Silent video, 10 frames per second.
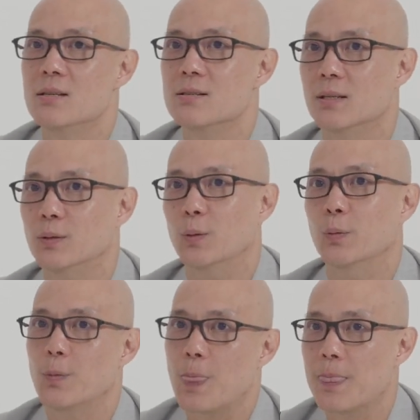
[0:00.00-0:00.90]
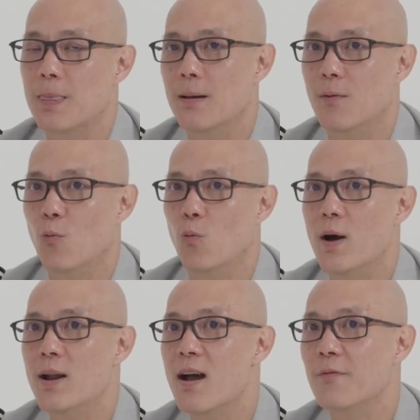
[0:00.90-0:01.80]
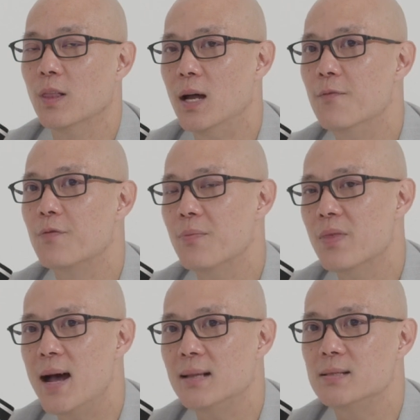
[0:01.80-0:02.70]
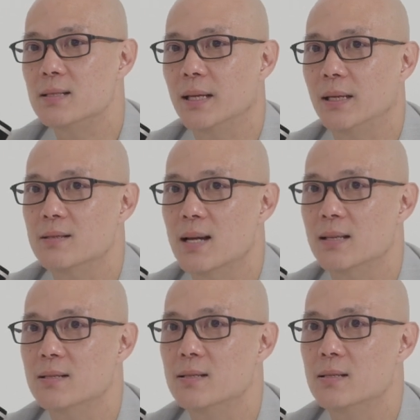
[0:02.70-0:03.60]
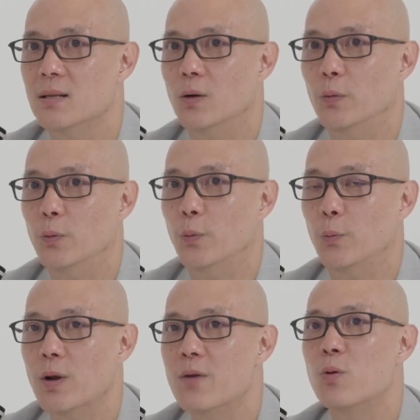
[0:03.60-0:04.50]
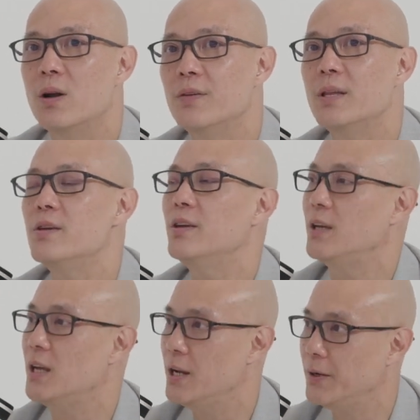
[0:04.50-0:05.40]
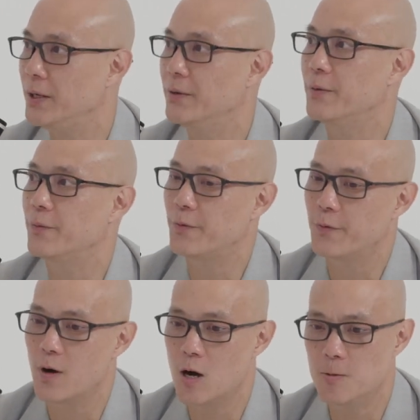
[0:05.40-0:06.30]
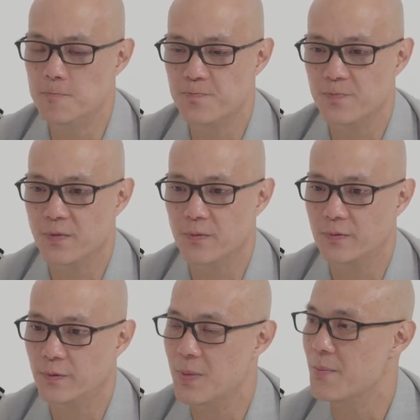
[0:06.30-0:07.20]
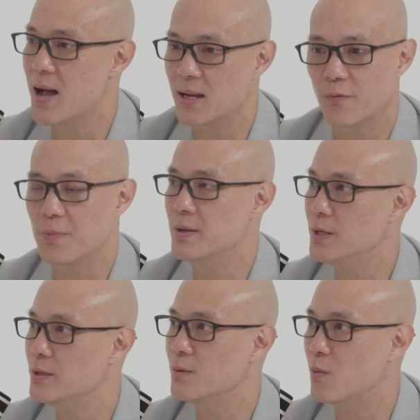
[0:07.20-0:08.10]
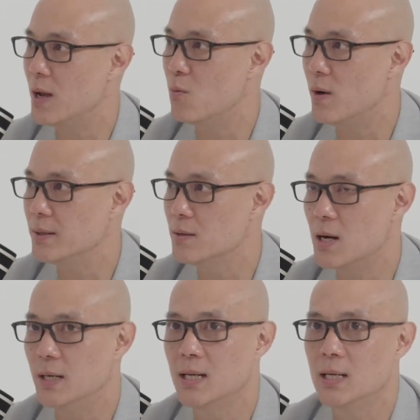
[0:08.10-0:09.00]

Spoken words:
So what I've learned from that is that, you know, whatever that you hear from the market, from the news and whatnot,